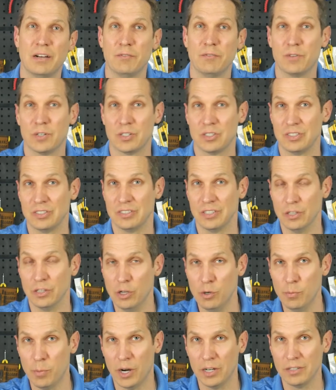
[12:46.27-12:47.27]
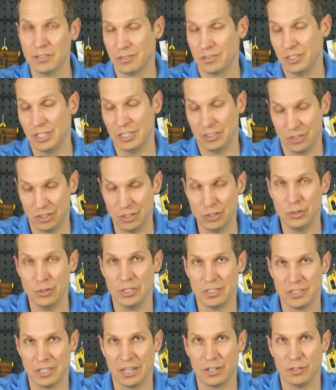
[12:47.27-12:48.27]
versus the low part, change the duty
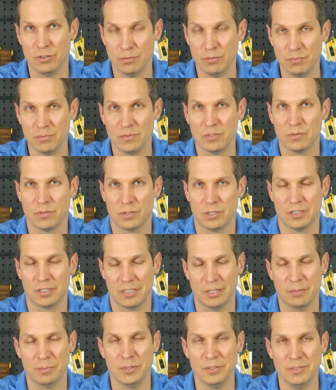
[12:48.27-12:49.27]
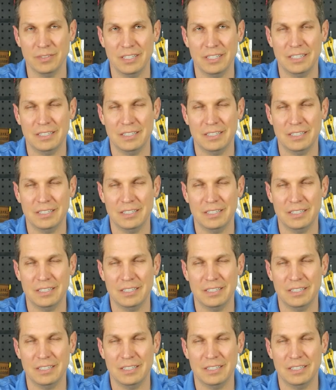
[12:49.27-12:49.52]
cycle, for example,